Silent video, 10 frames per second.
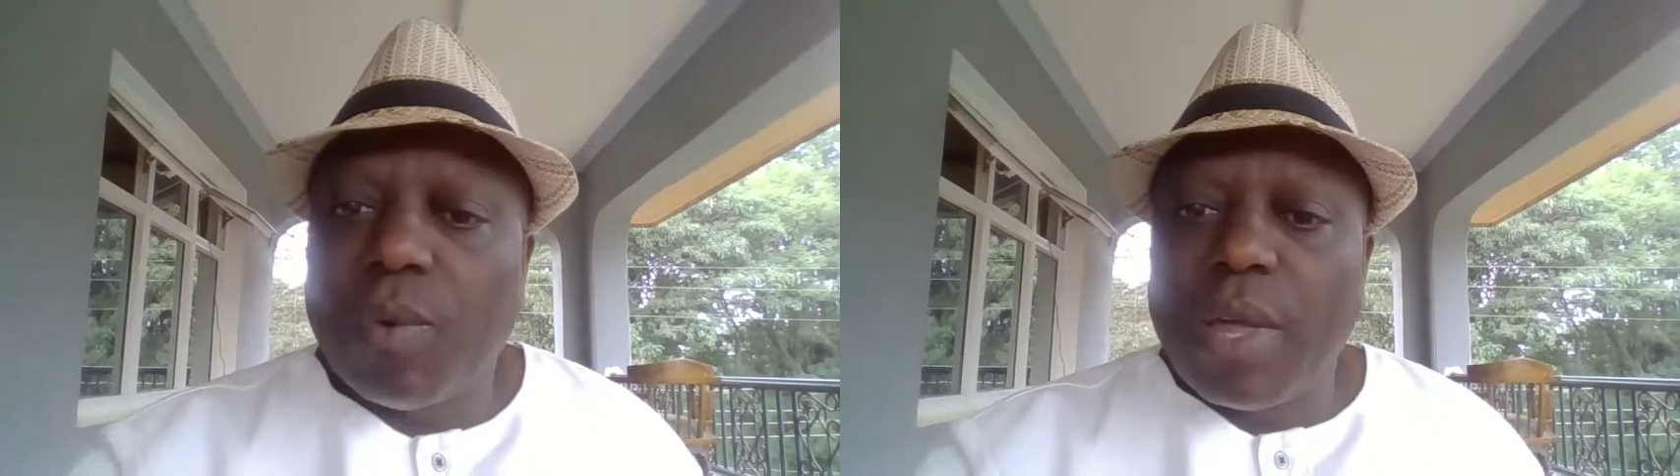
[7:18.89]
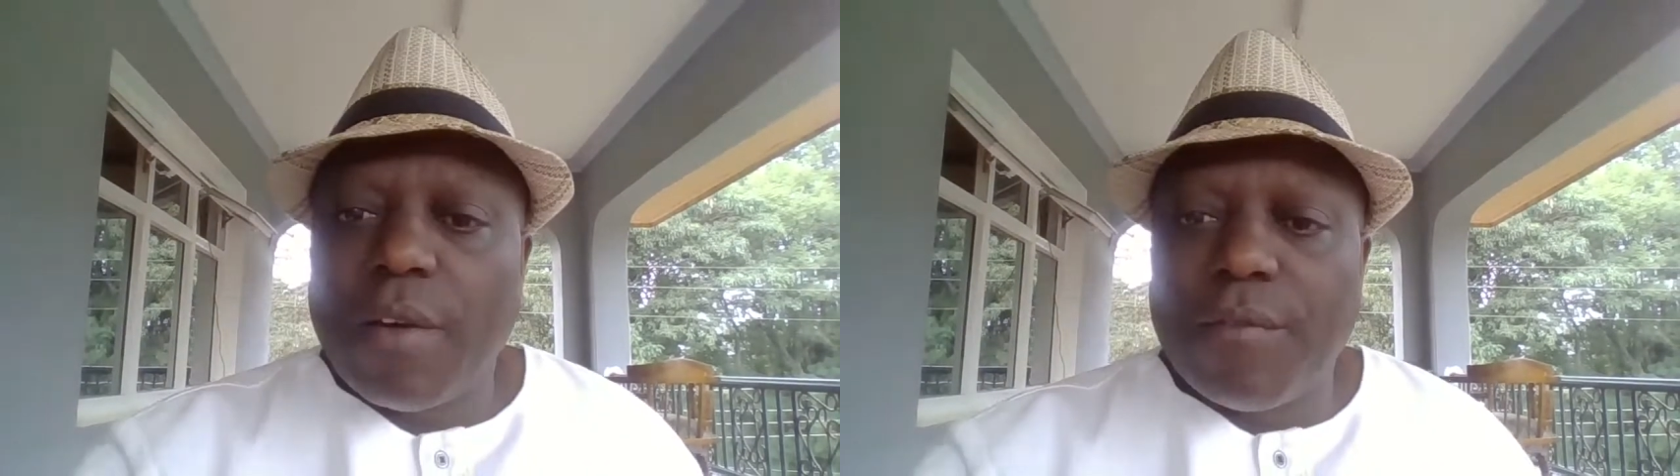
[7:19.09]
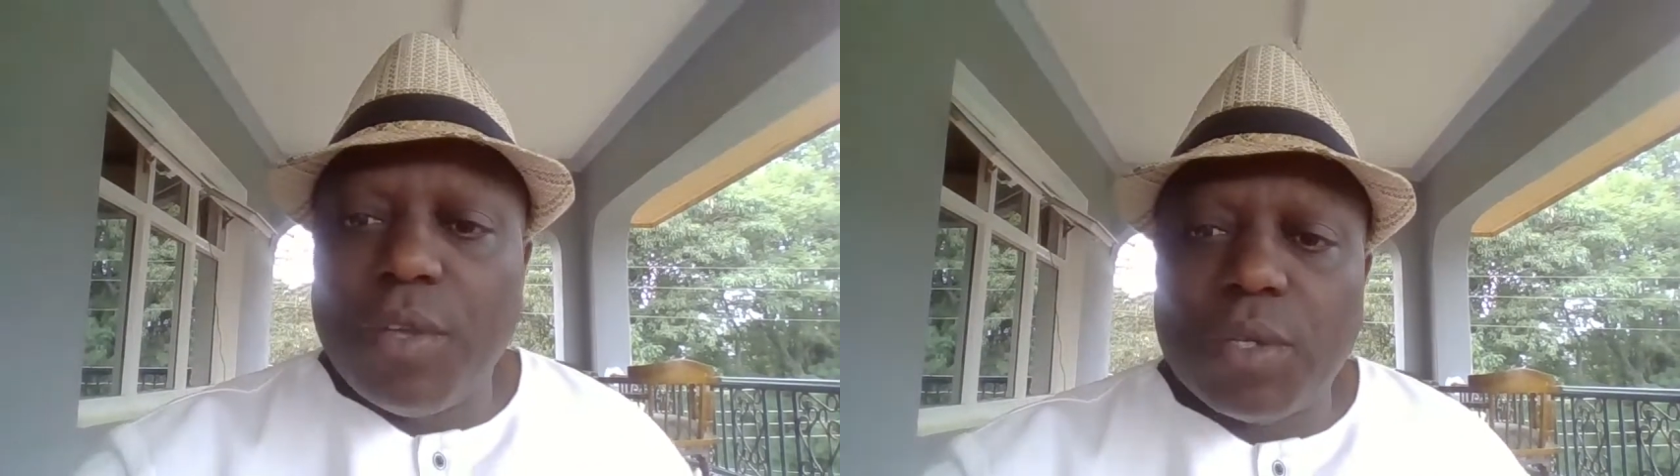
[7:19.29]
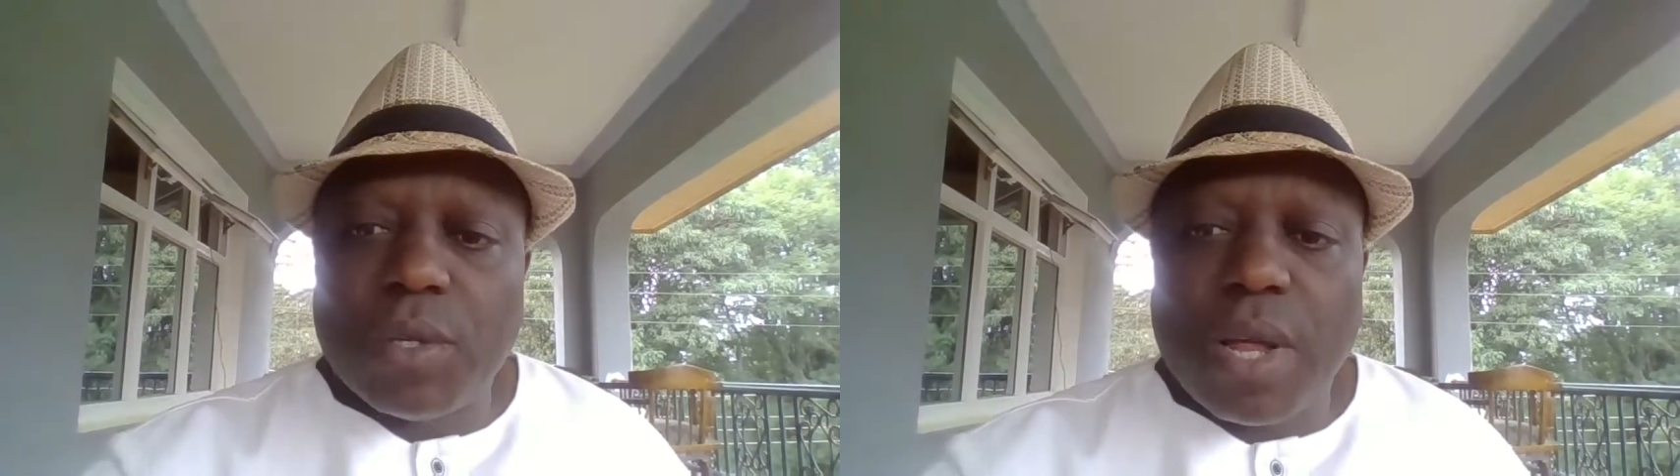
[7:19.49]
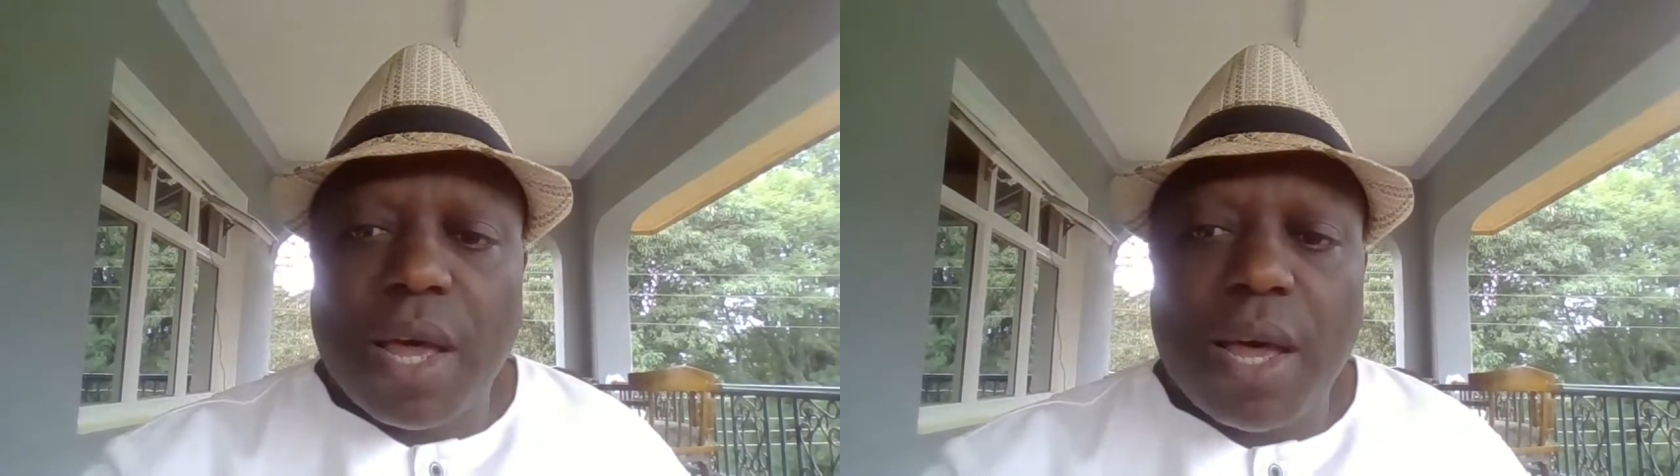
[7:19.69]
views
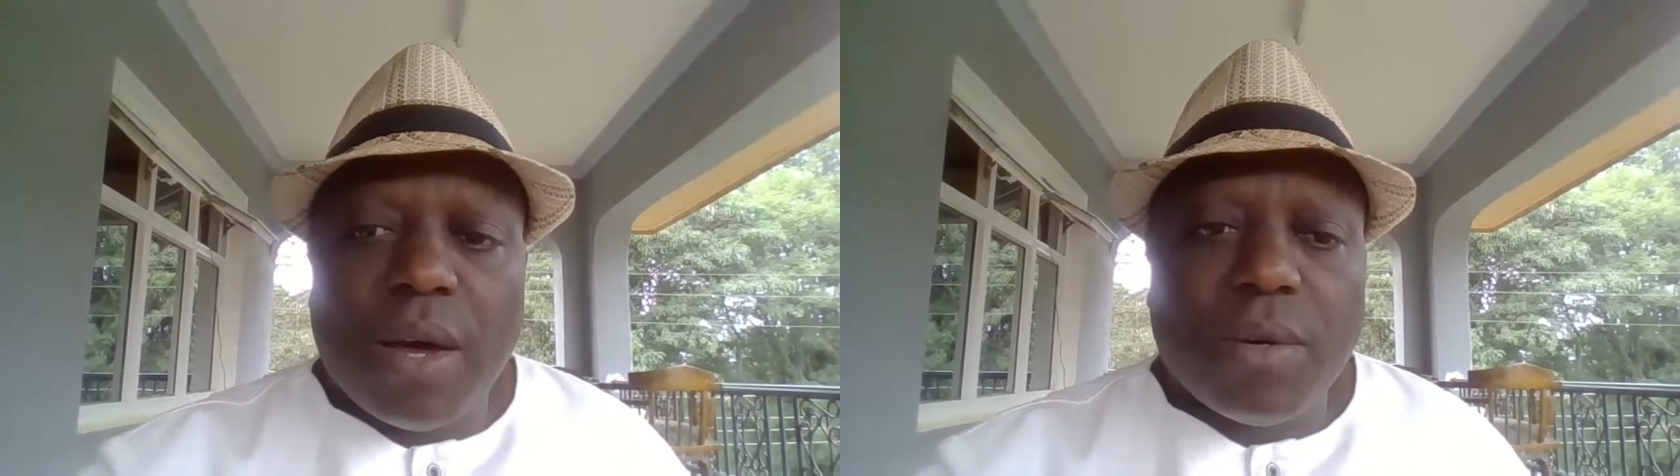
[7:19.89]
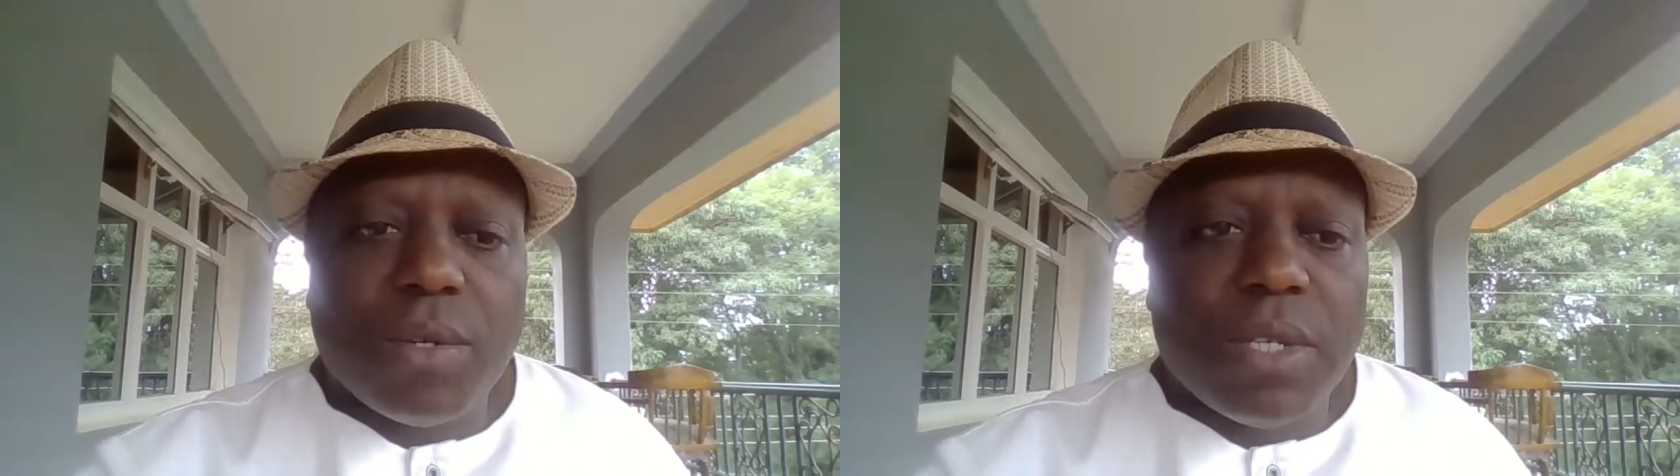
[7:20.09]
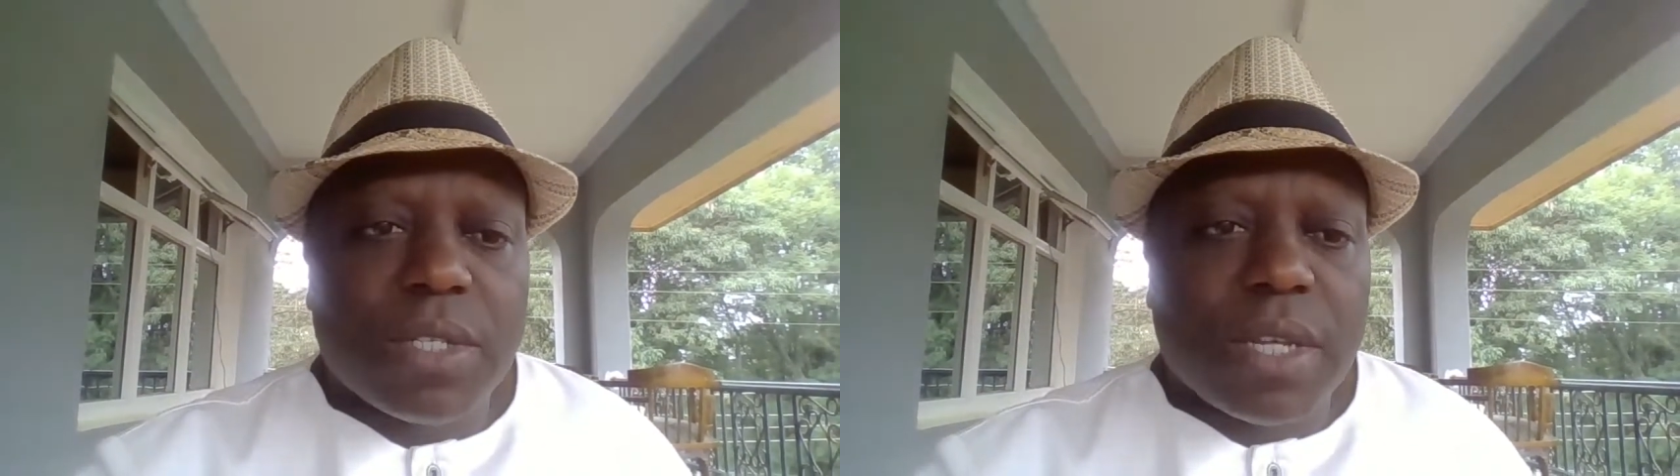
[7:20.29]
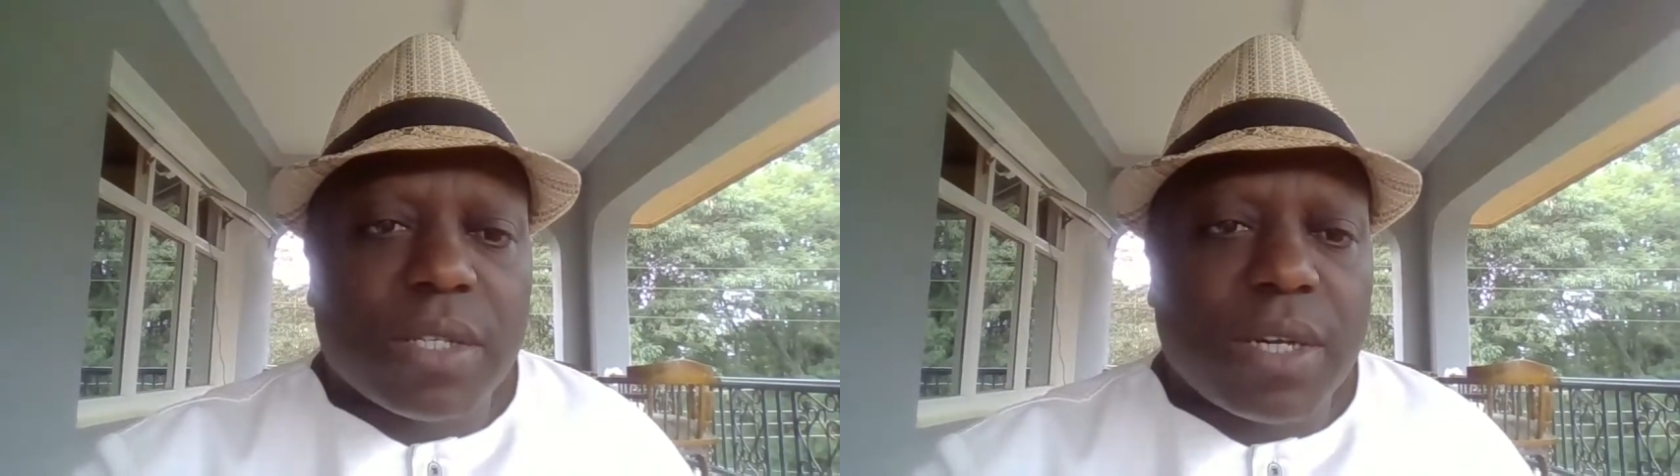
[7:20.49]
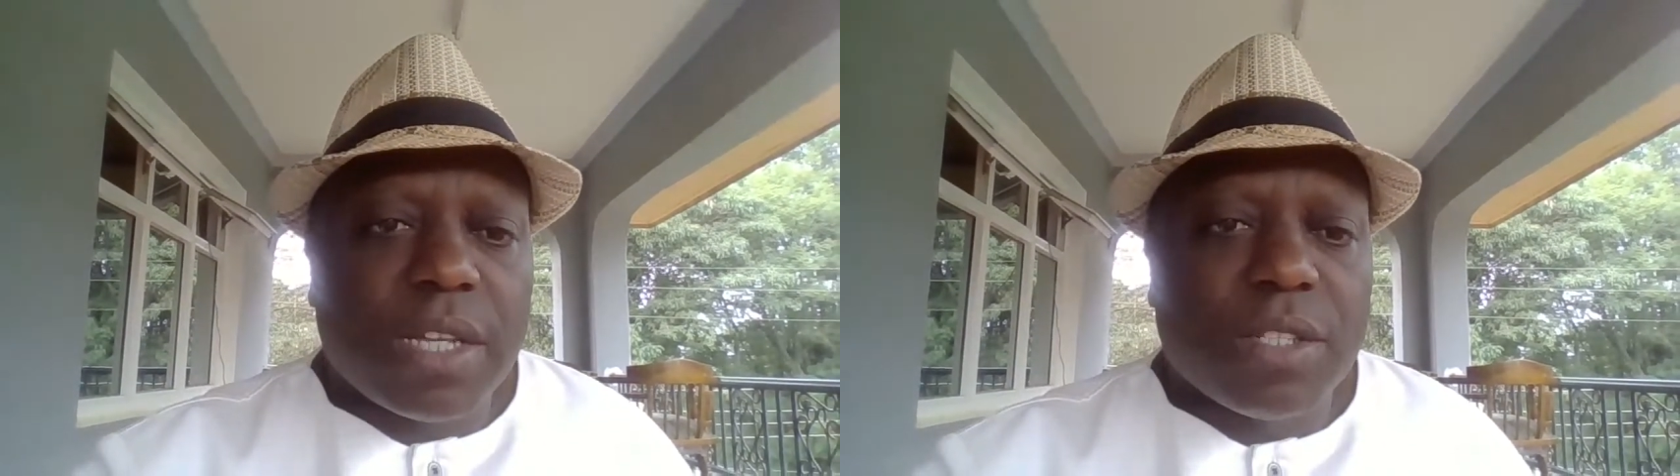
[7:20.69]
on how to
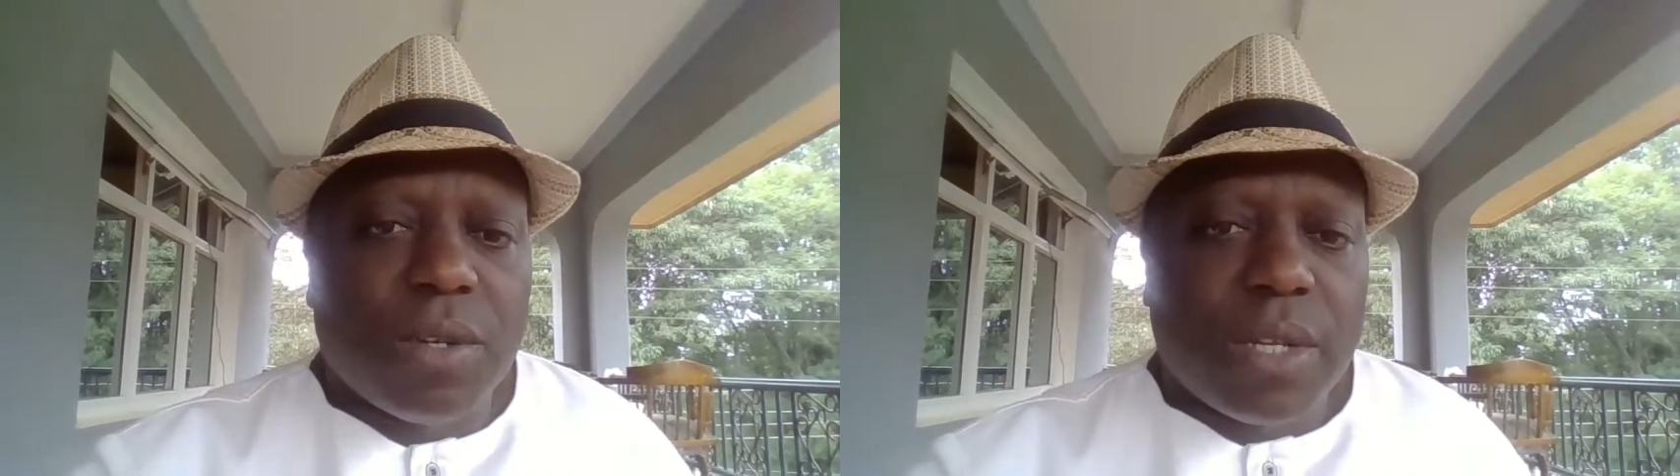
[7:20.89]
decentralize